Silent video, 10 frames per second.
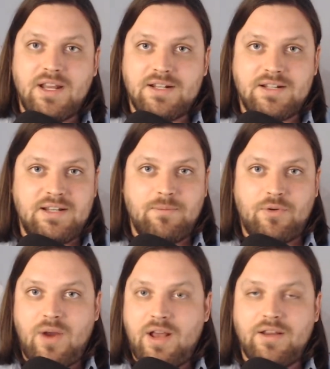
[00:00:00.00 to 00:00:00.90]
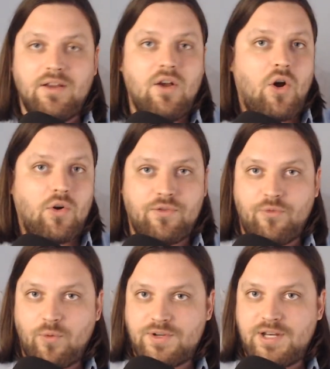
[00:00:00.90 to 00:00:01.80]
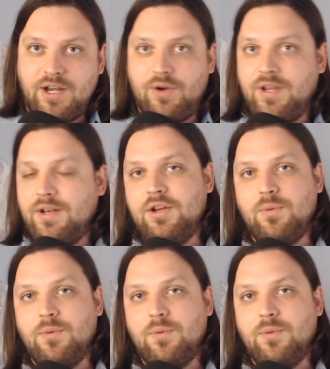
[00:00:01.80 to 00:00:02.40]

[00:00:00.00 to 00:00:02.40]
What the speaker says: anti-democratic or authoritarian.